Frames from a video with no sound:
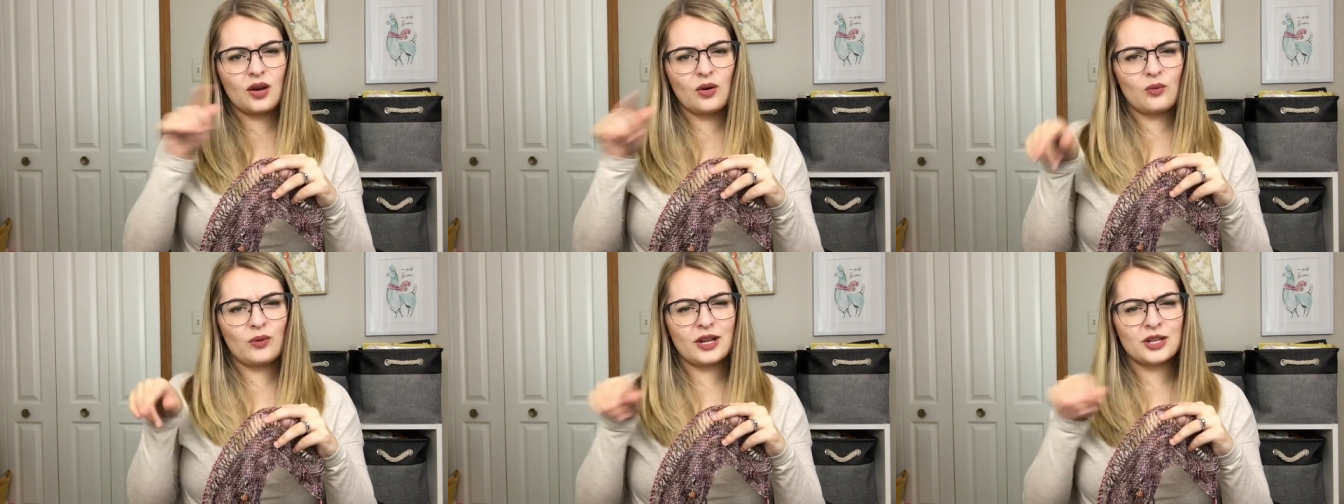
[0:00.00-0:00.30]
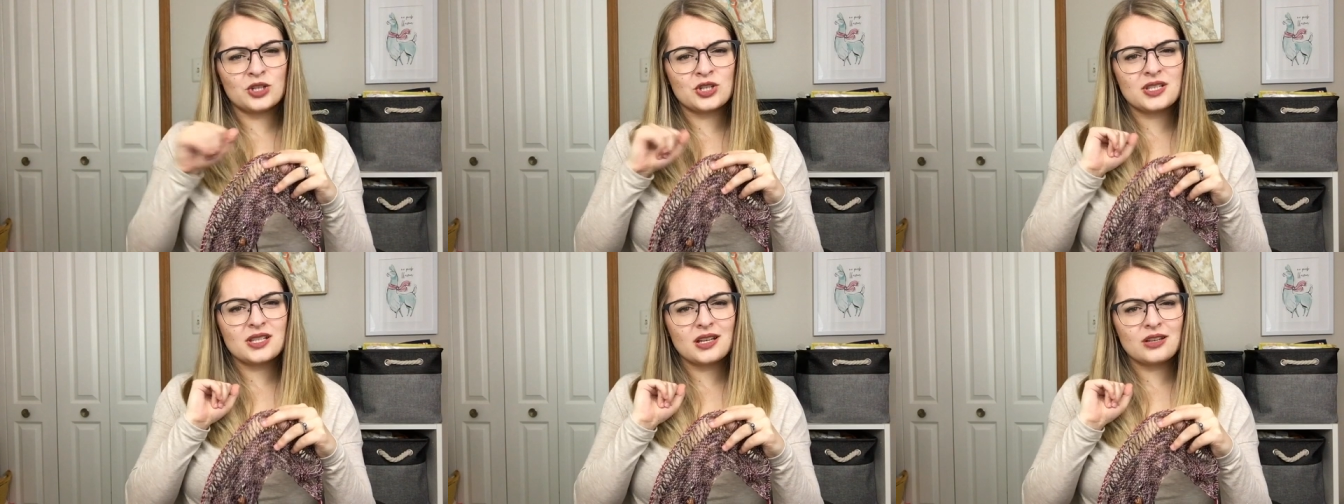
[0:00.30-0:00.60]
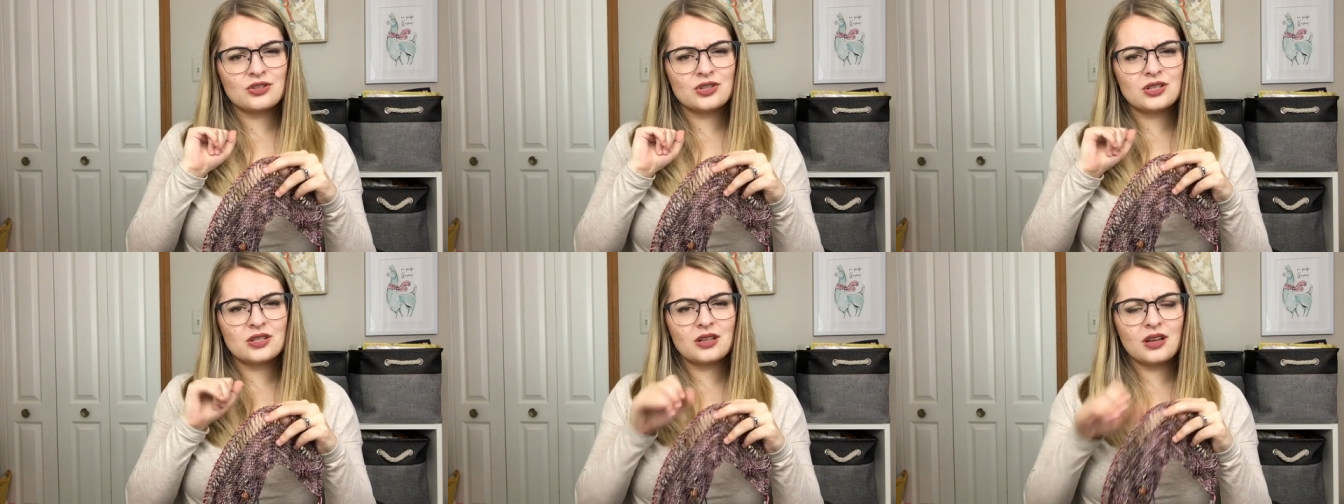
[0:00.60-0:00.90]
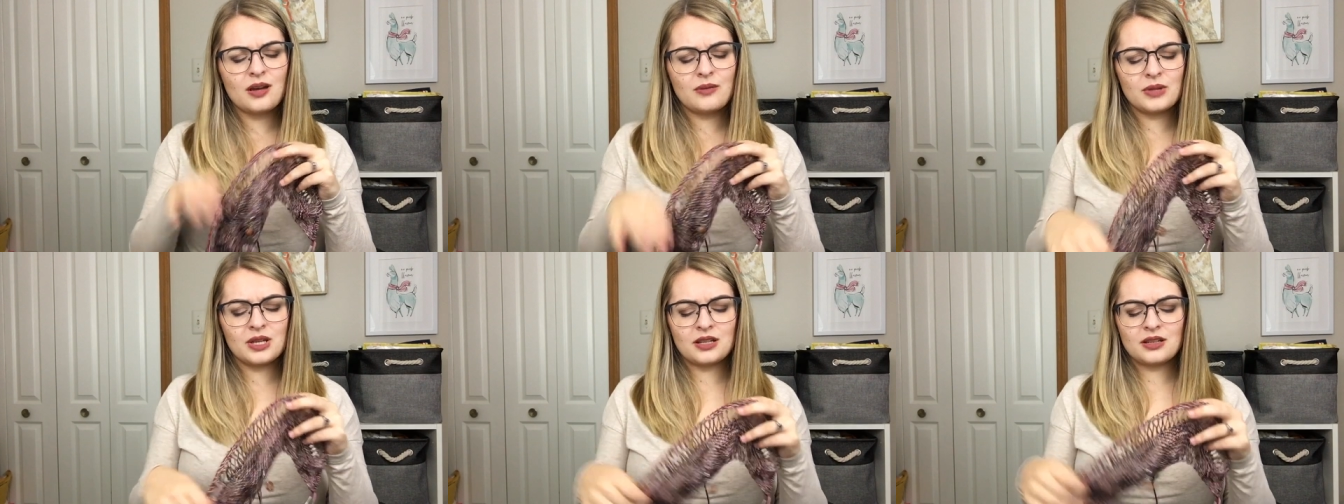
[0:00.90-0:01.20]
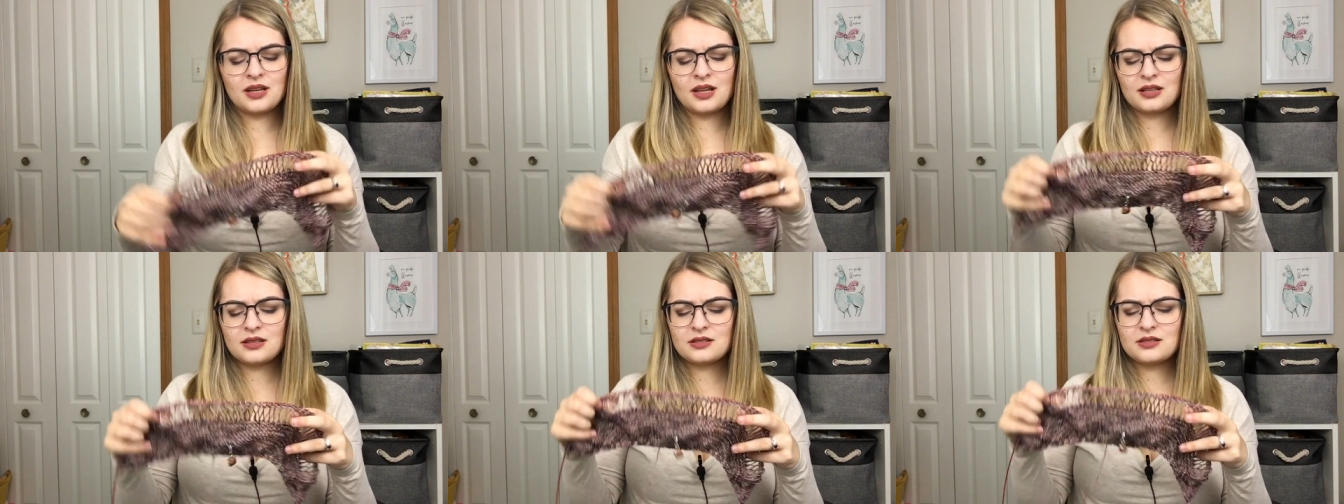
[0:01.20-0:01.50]
a wedge section
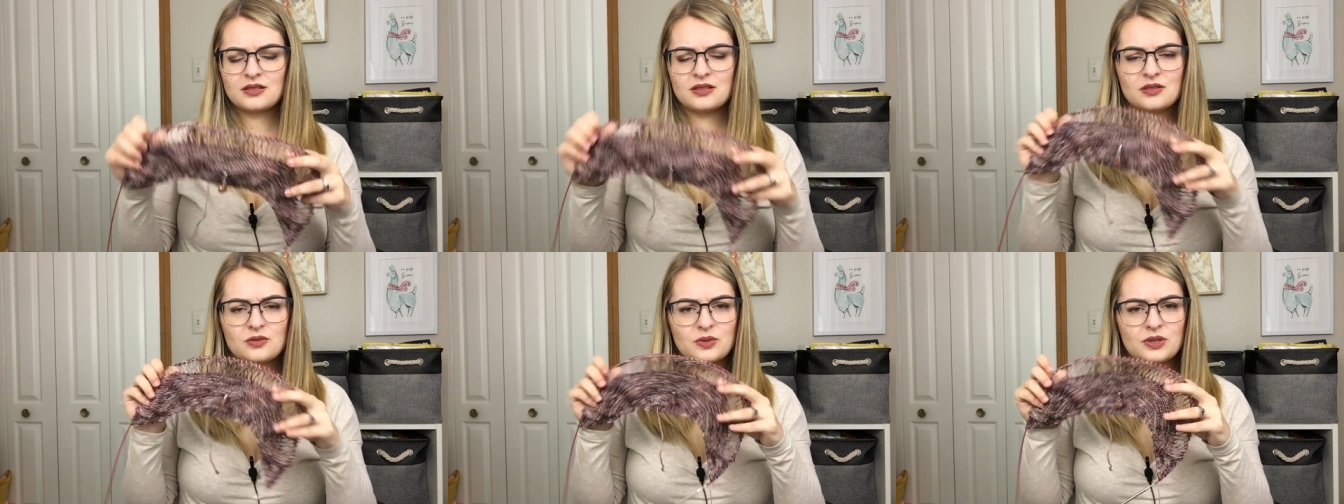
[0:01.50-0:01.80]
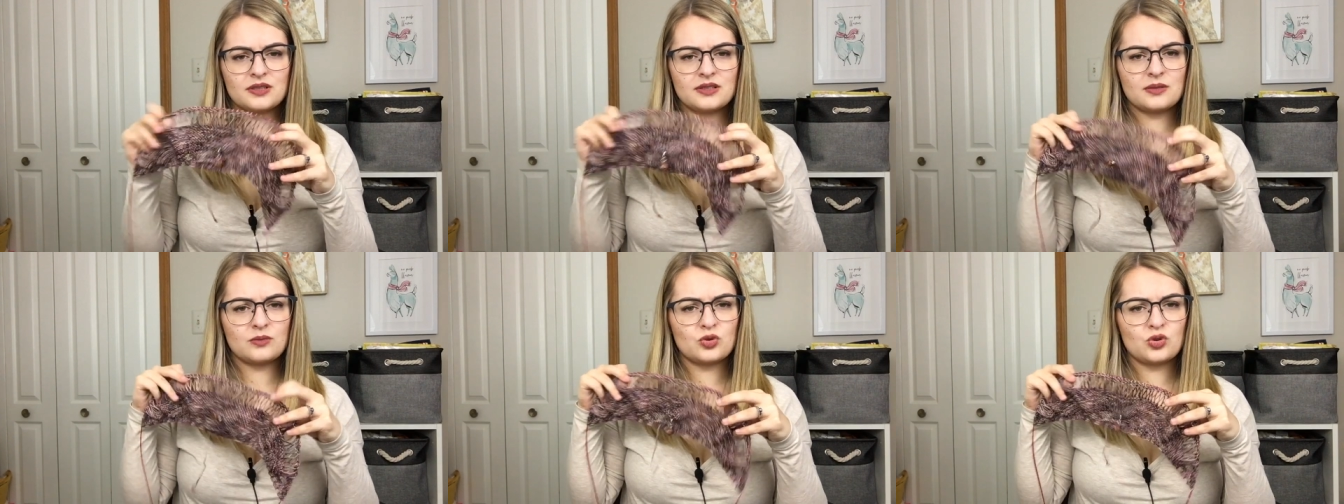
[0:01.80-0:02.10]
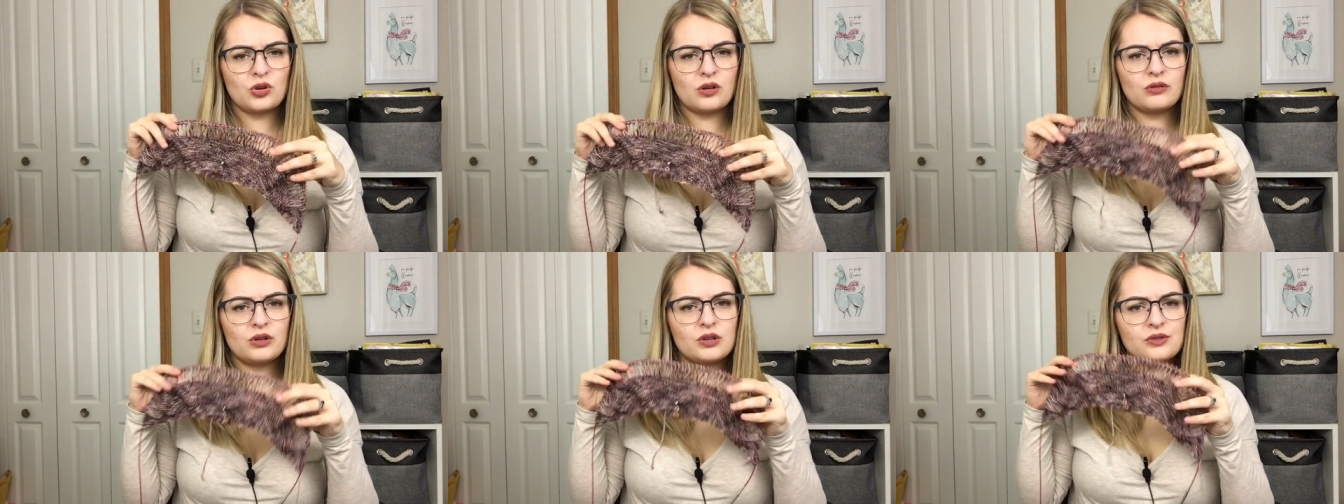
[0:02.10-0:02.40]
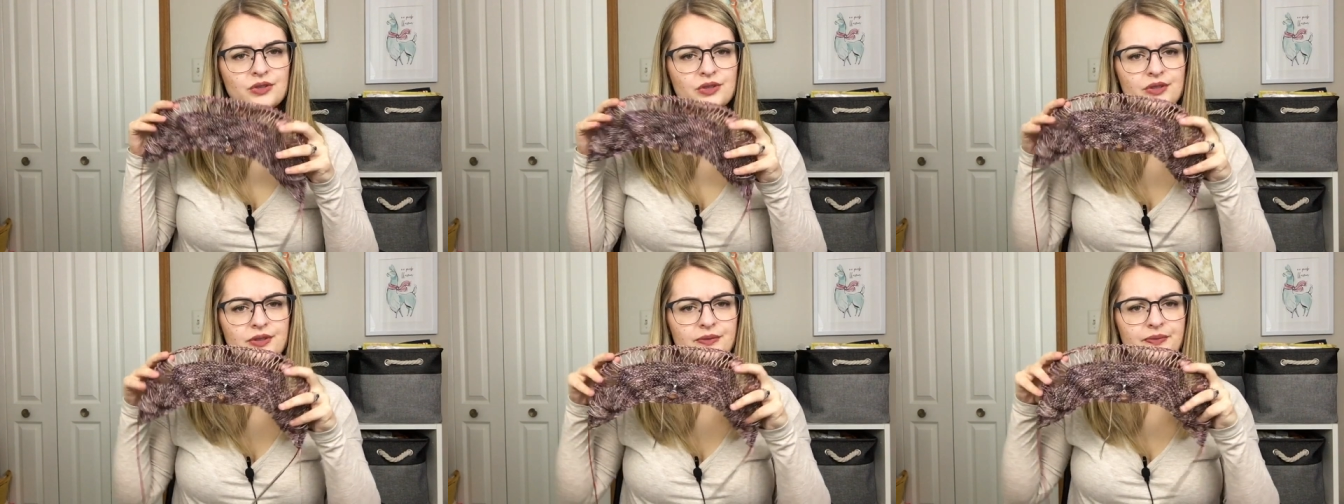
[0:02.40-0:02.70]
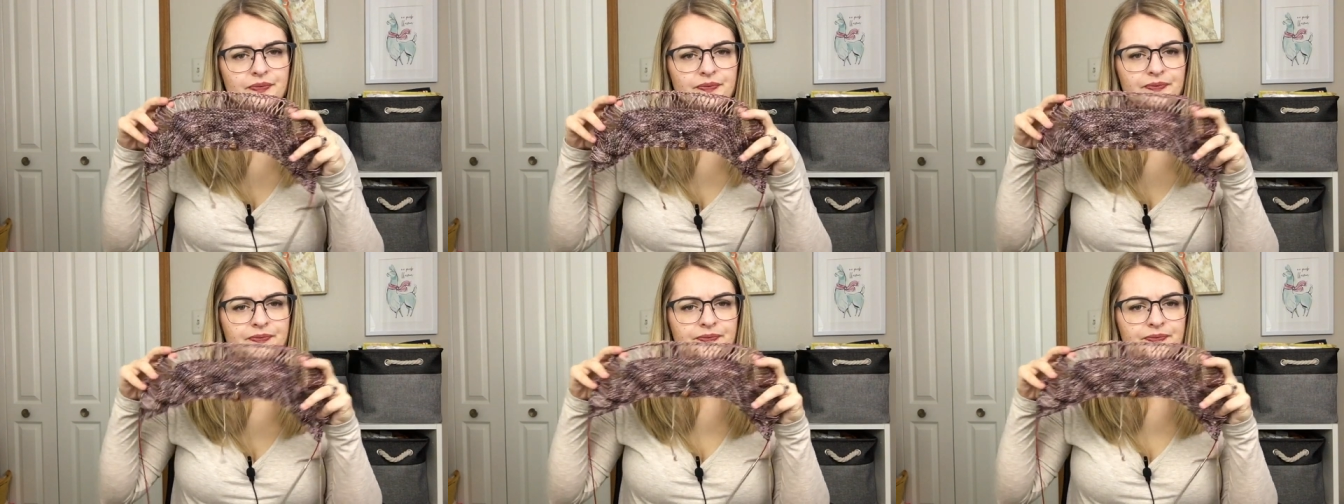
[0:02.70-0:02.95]
coming next with some short rows.